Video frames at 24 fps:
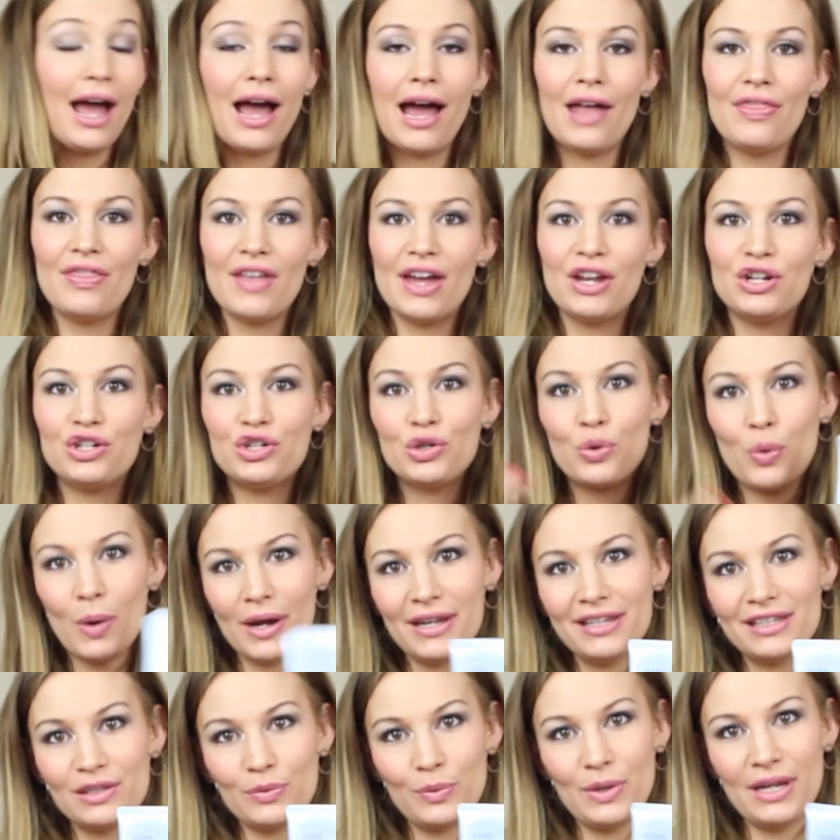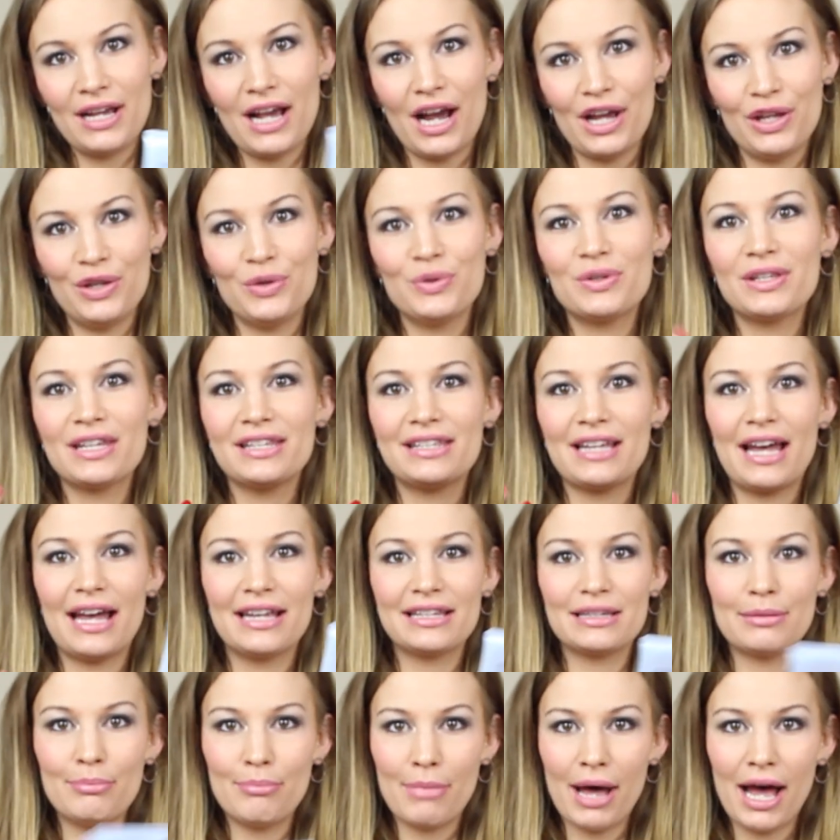And then twice a week I use this
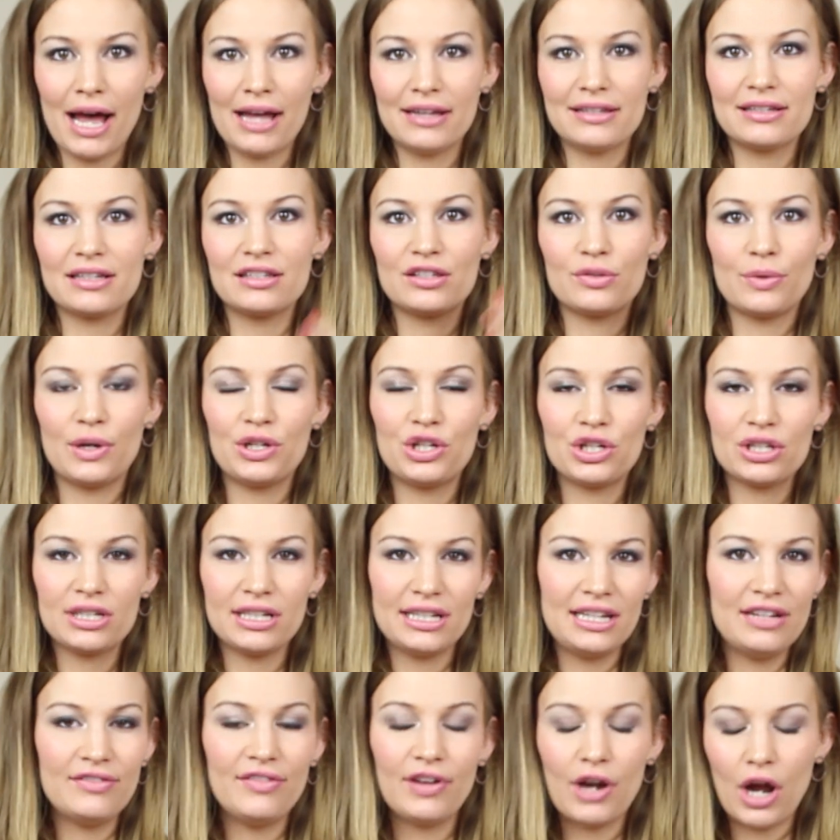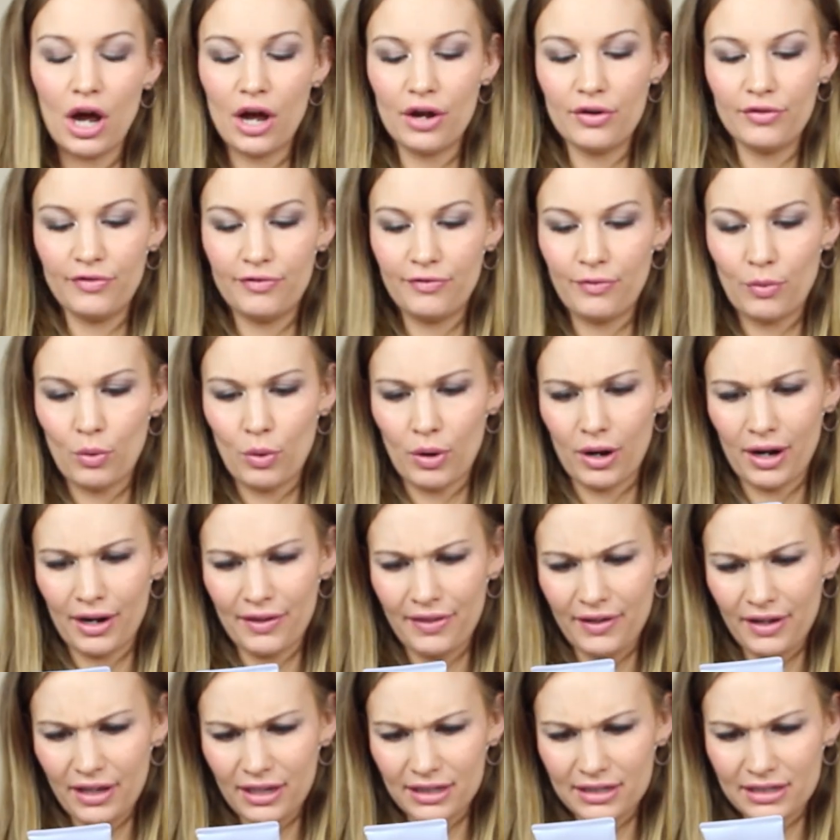as a mask. So I just leave it on for, I
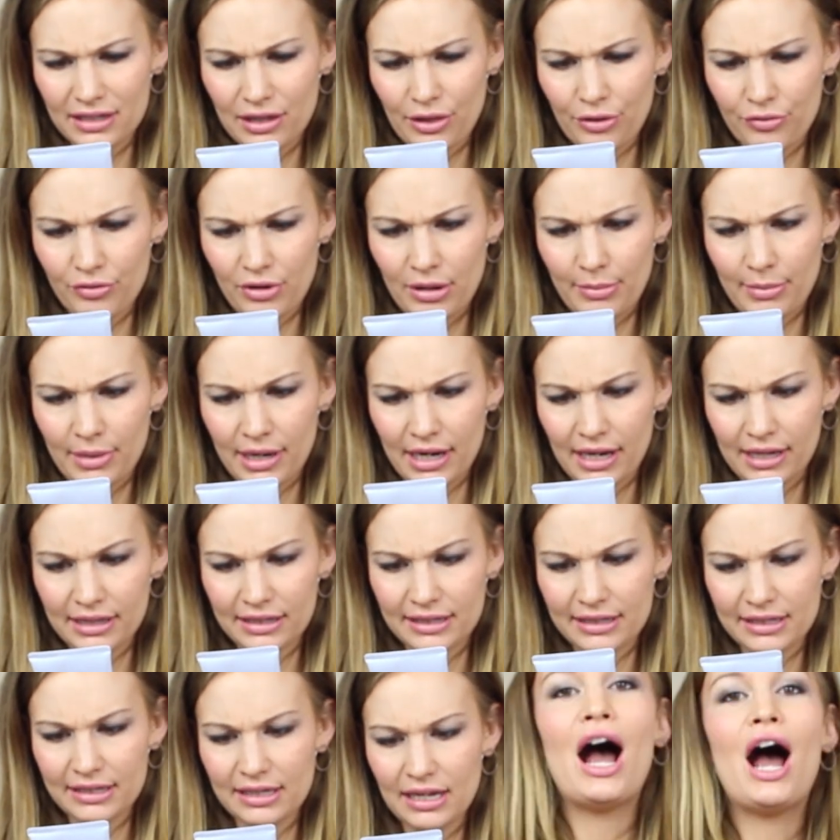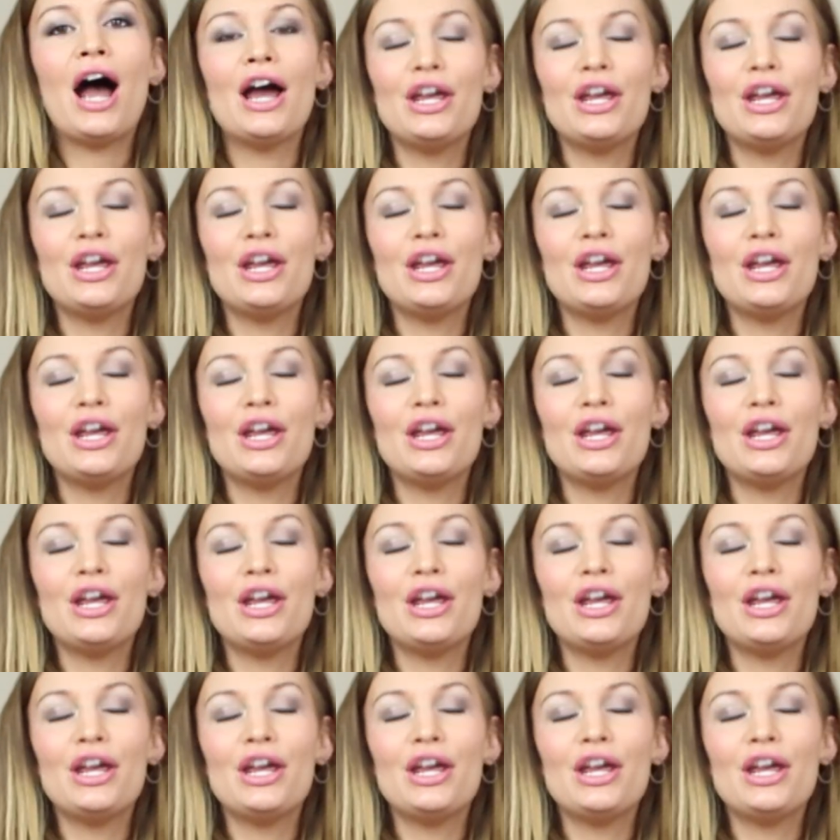think it's 3 minutes.